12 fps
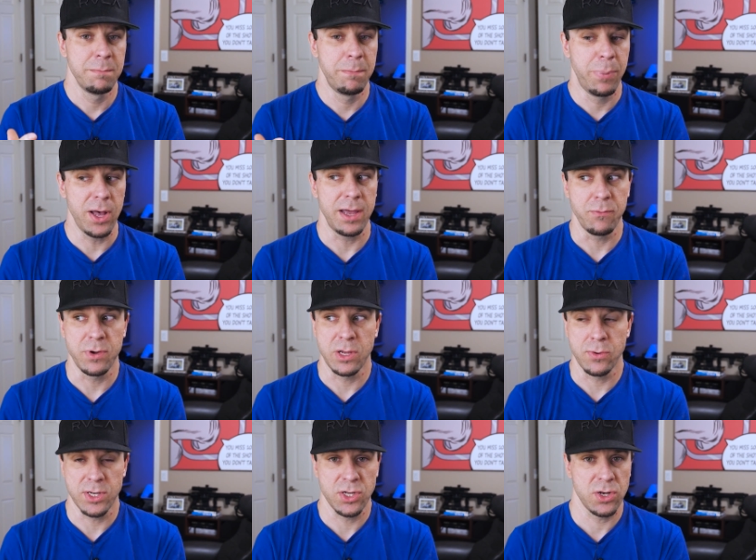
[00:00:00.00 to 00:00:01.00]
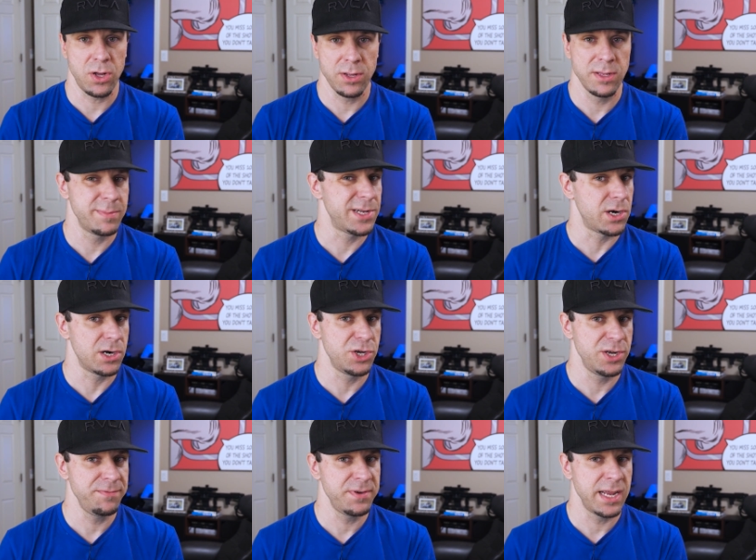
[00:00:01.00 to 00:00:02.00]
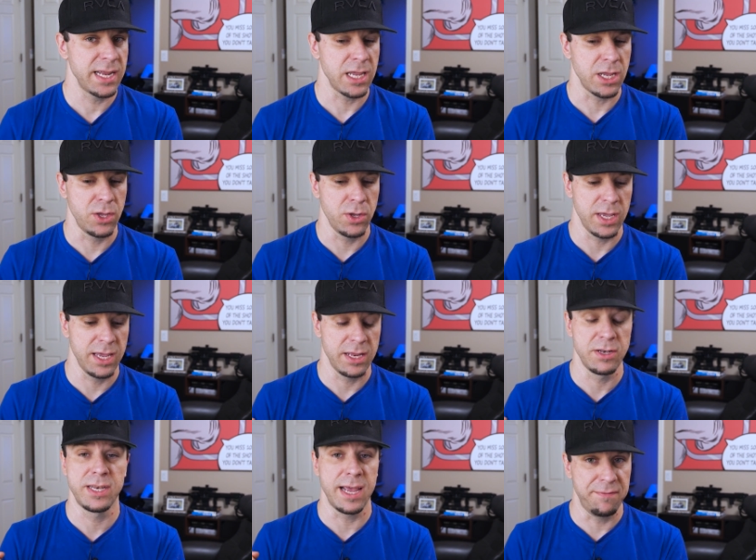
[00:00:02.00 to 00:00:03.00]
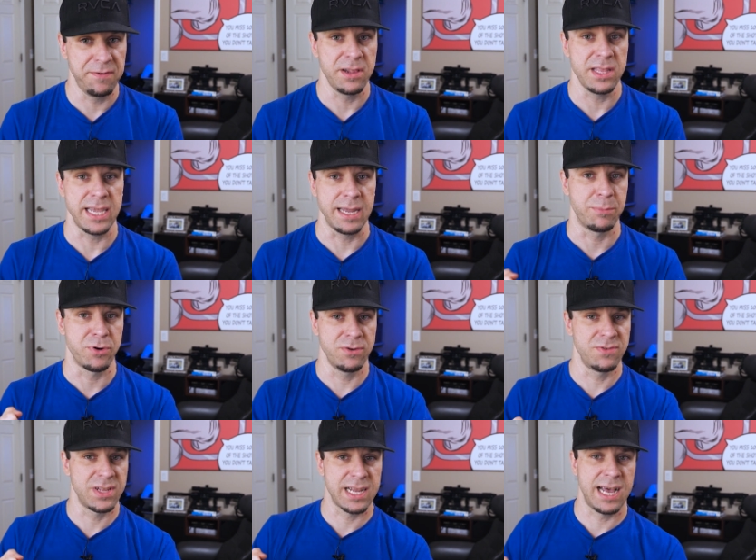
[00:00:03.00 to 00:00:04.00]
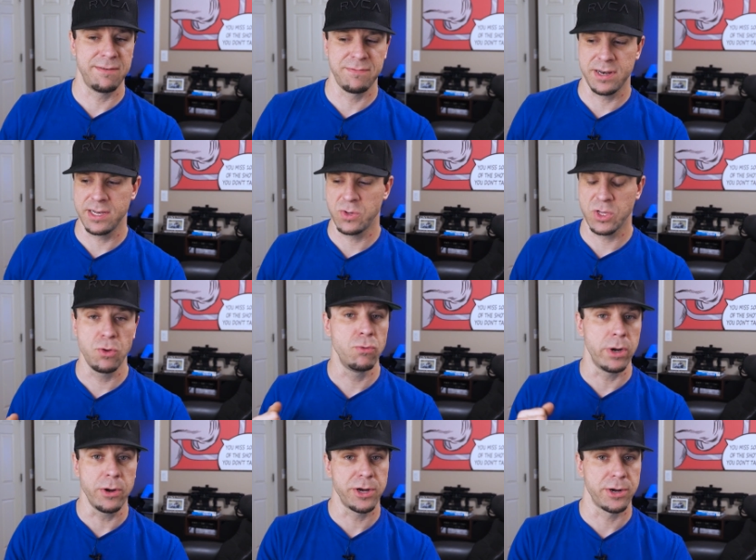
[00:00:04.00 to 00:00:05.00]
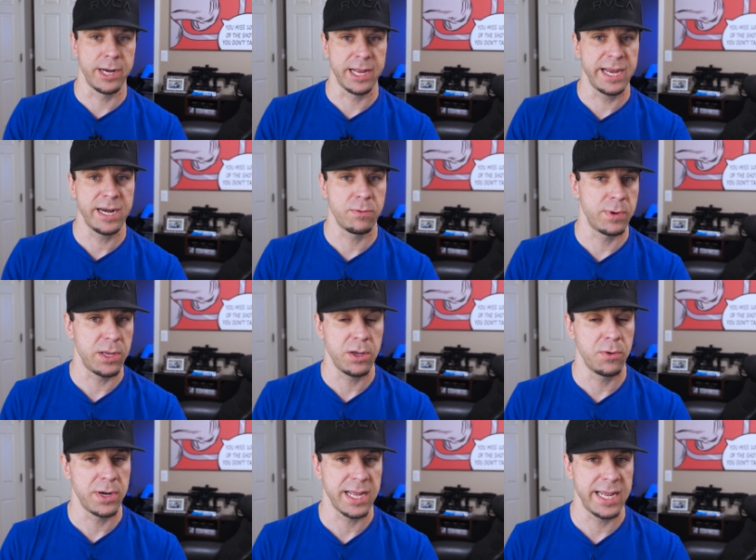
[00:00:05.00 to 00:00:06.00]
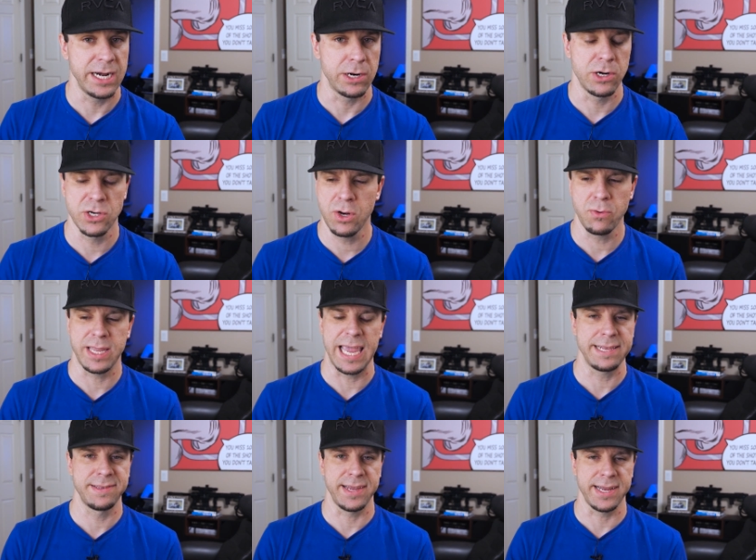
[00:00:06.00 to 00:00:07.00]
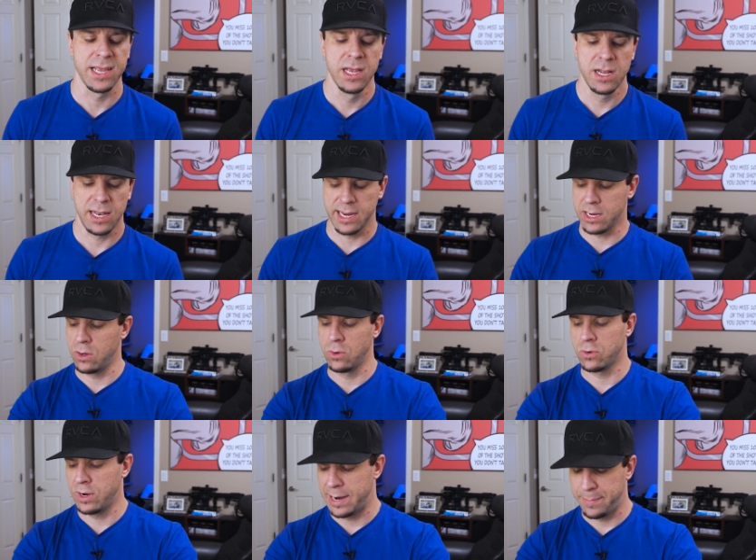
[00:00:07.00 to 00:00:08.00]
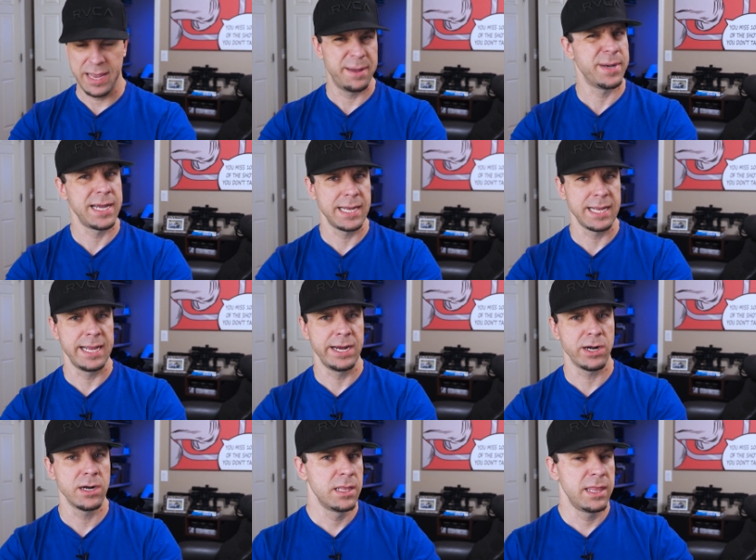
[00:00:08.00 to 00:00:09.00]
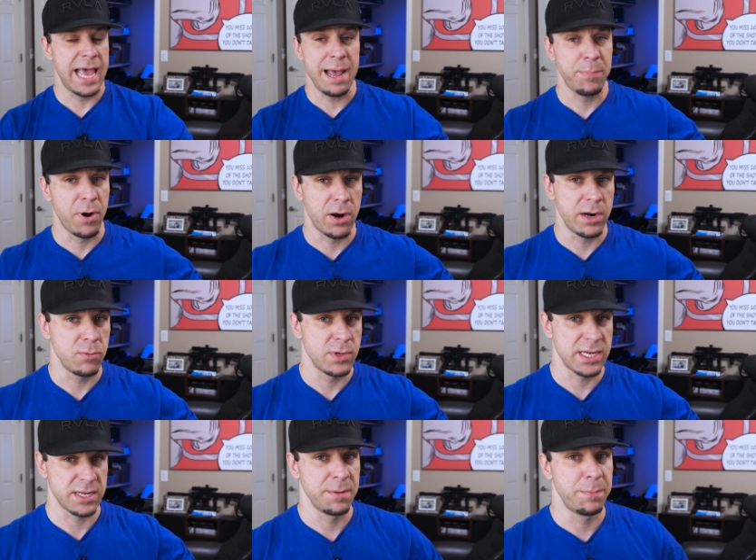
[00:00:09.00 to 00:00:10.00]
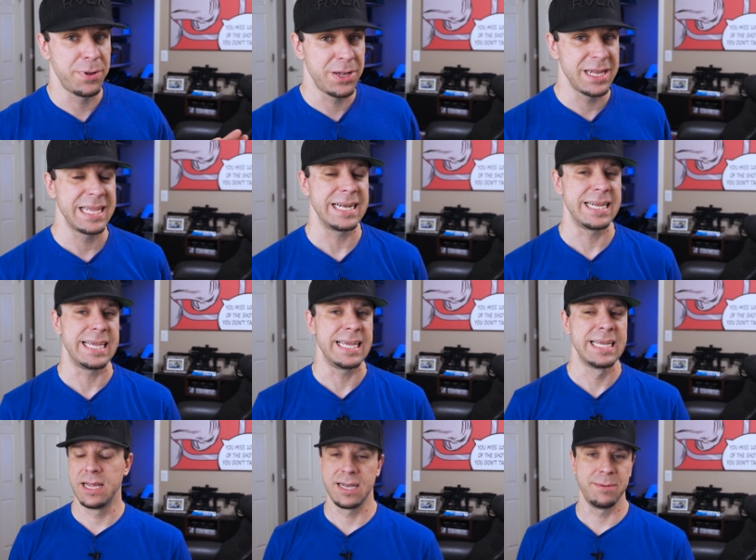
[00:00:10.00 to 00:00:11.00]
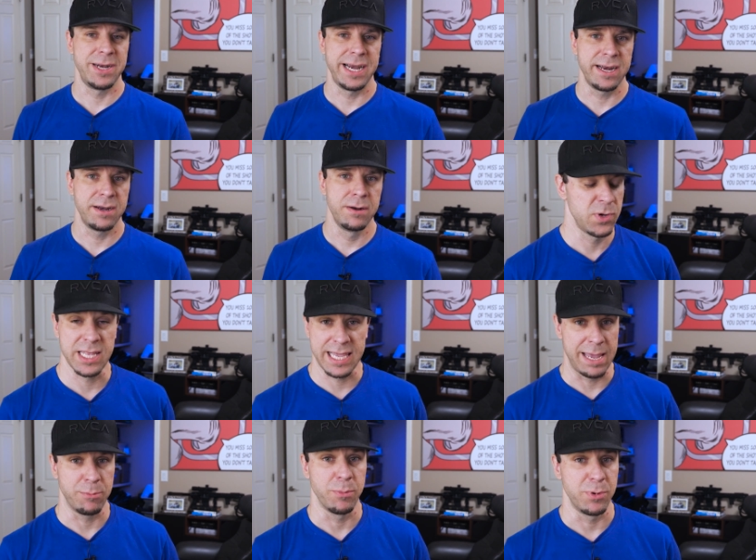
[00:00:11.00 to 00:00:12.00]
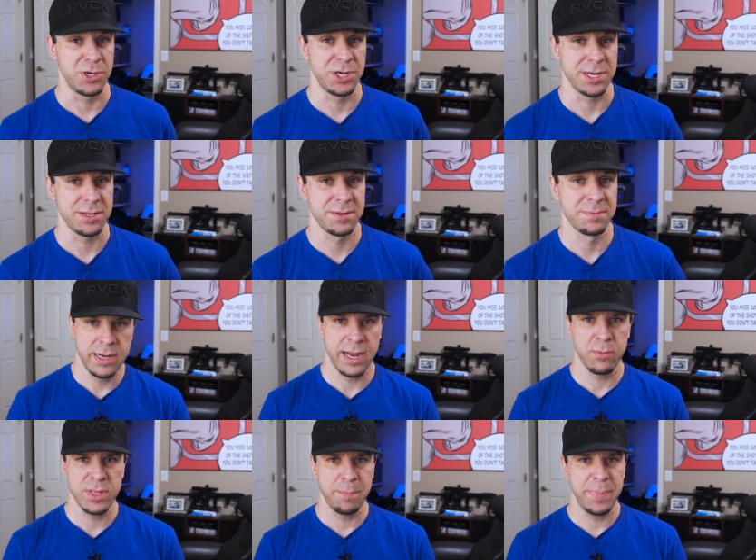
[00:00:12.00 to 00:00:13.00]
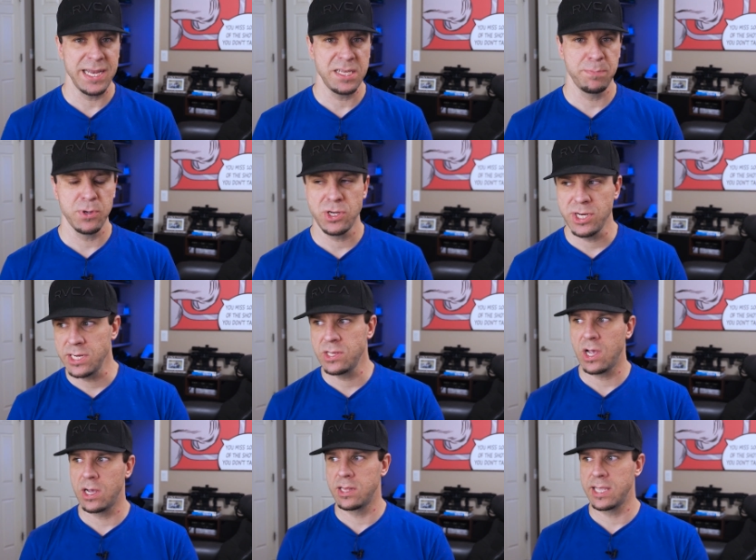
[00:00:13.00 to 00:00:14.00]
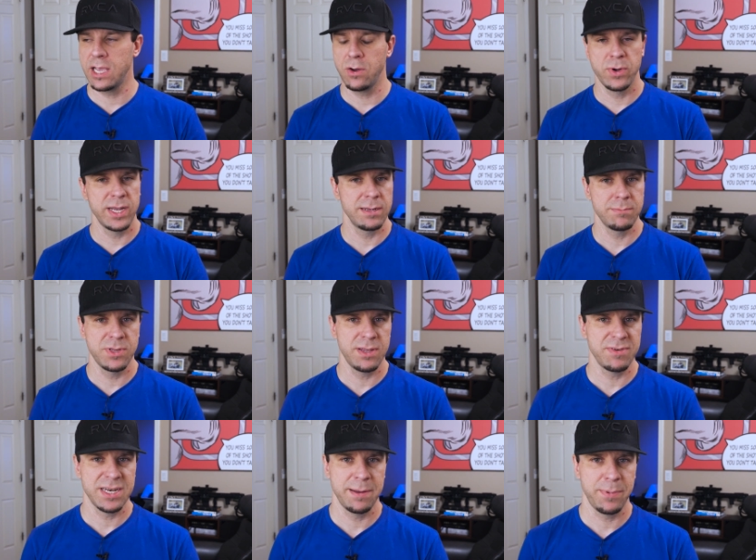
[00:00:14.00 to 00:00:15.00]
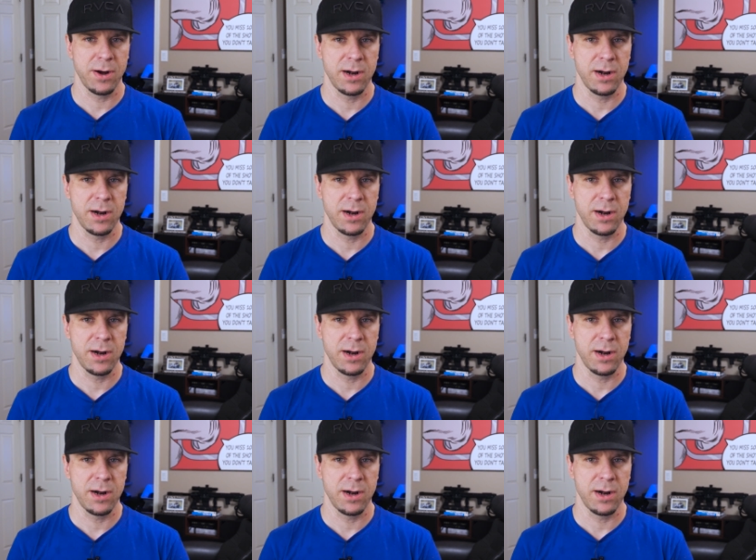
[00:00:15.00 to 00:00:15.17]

but when you install them and start shifting, you, it definitely improves the confidence. You know you're in gear when you go into gear. There's no guessing like, oh crap, am I in gear? That part was completely eliminated with the cable bushings. Now with the base bushings on the O E M Civic Type